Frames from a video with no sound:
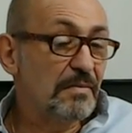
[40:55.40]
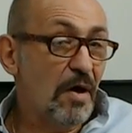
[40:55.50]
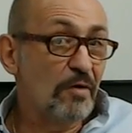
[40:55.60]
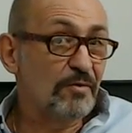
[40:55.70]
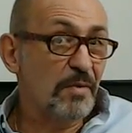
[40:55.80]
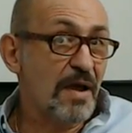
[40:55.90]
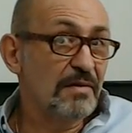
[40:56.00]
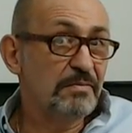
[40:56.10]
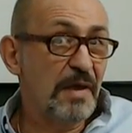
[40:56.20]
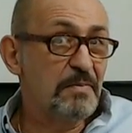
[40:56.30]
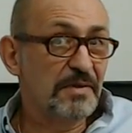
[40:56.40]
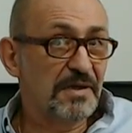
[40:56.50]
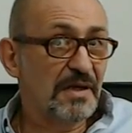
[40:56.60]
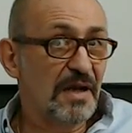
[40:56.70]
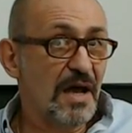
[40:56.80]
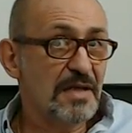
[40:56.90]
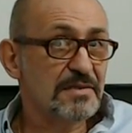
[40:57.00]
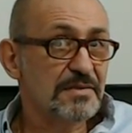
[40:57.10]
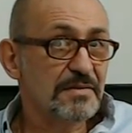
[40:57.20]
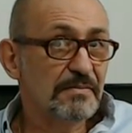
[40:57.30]
overweight people in a
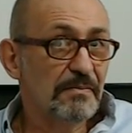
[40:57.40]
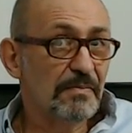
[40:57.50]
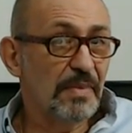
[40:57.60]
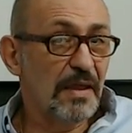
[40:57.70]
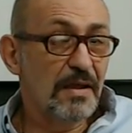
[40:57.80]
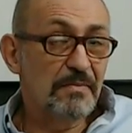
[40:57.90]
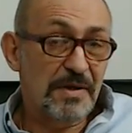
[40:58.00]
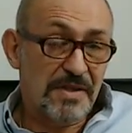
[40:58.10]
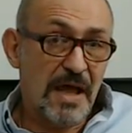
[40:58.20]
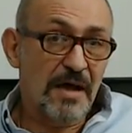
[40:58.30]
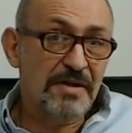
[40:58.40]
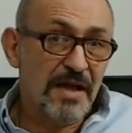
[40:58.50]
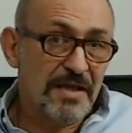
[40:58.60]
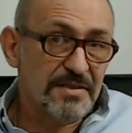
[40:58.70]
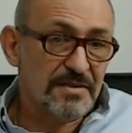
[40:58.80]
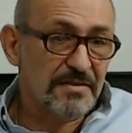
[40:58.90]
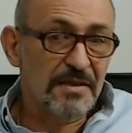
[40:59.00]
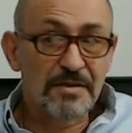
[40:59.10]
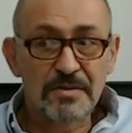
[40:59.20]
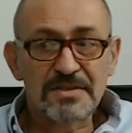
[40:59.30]
class, but nowadays
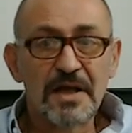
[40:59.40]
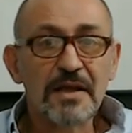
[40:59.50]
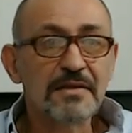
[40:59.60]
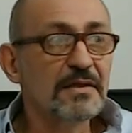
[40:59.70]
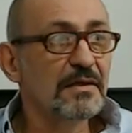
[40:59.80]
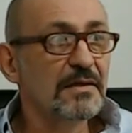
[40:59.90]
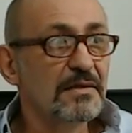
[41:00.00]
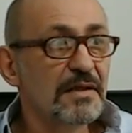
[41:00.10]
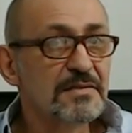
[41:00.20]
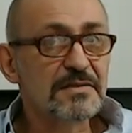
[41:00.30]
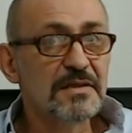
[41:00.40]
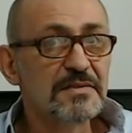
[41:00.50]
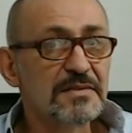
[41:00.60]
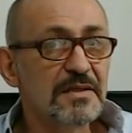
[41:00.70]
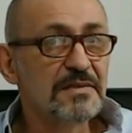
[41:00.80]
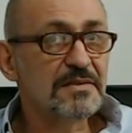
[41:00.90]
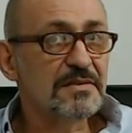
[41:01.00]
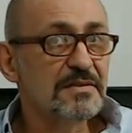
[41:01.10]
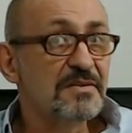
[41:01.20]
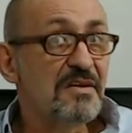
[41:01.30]
it looks like
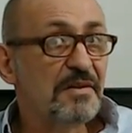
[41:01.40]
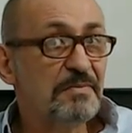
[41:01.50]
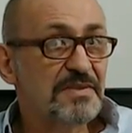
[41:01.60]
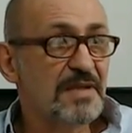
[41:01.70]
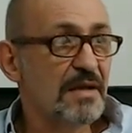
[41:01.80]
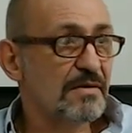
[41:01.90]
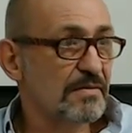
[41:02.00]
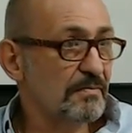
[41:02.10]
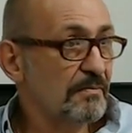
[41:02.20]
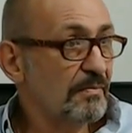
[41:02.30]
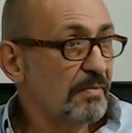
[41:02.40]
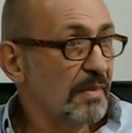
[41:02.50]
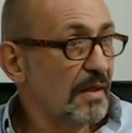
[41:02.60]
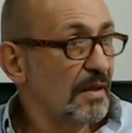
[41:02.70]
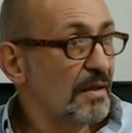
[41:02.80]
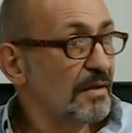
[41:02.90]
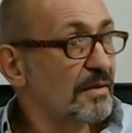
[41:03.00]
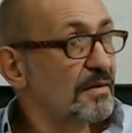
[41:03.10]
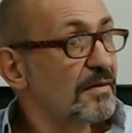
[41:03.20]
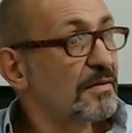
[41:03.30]
it's 30%.
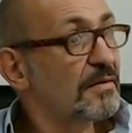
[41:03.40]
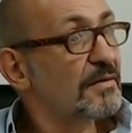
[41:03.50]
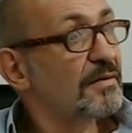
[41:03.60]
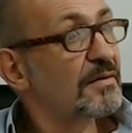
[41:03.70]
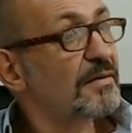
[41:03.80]
Yeah, well,